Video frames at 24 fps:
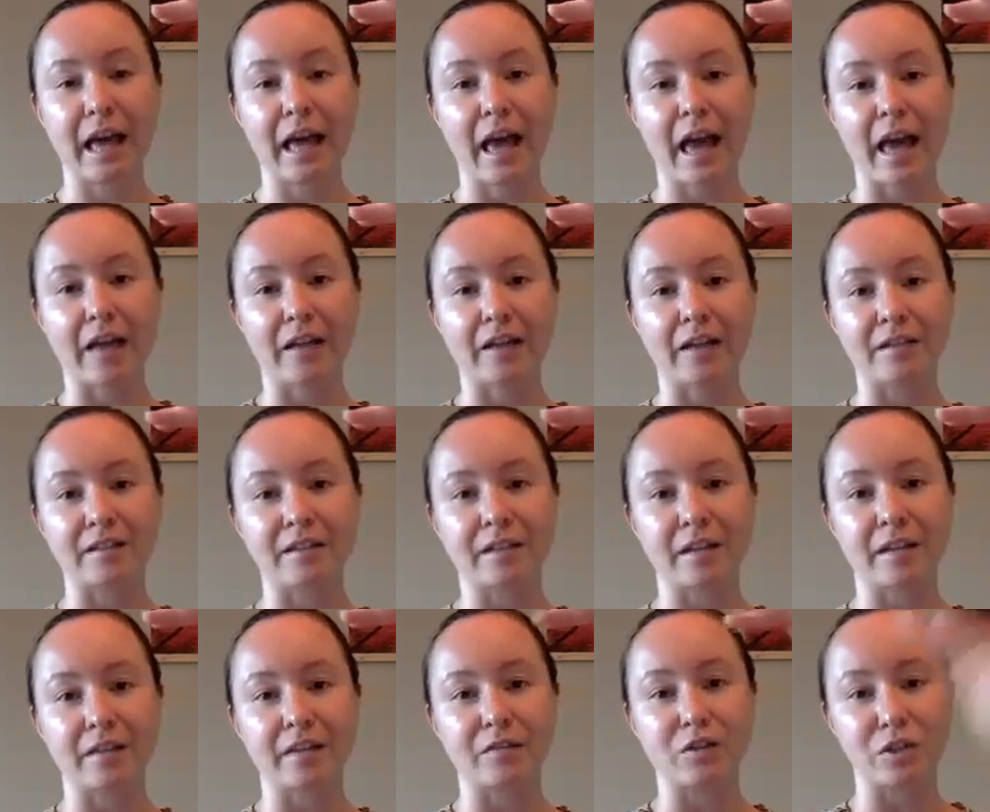And
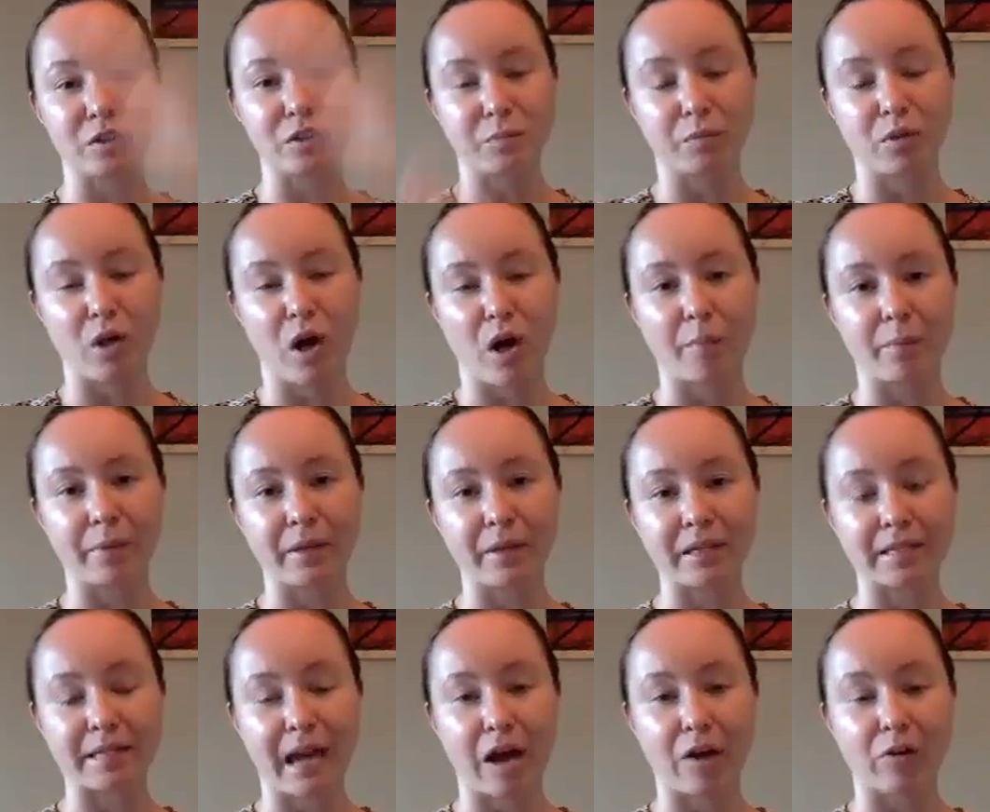instead of just
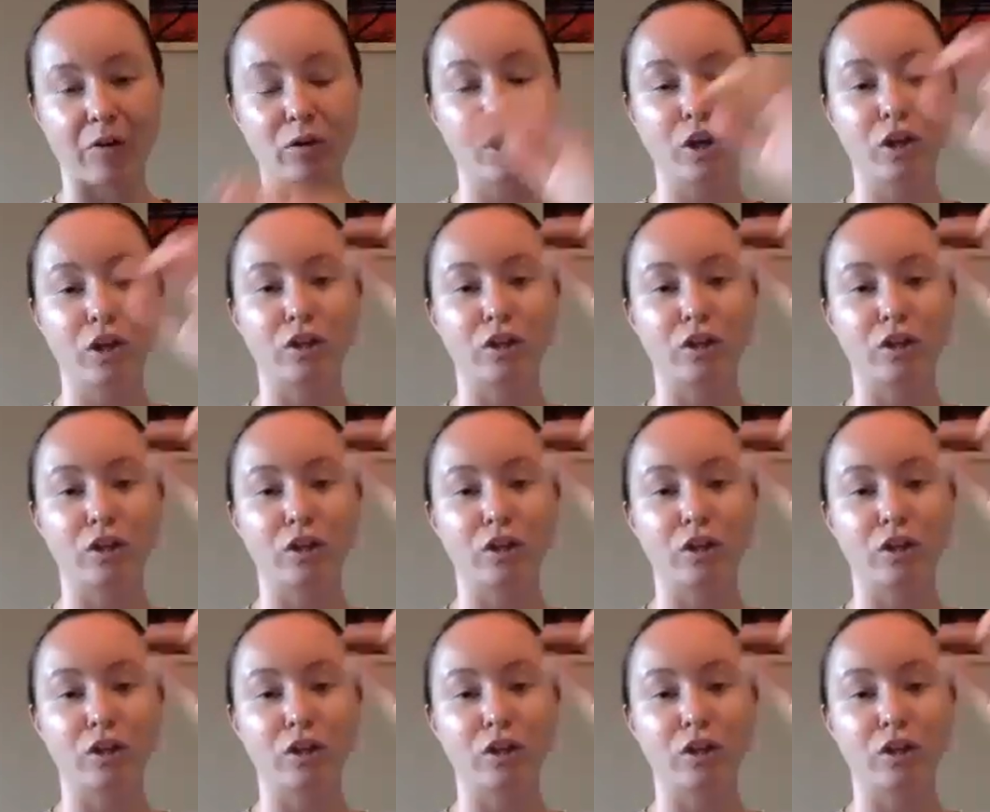plopping down,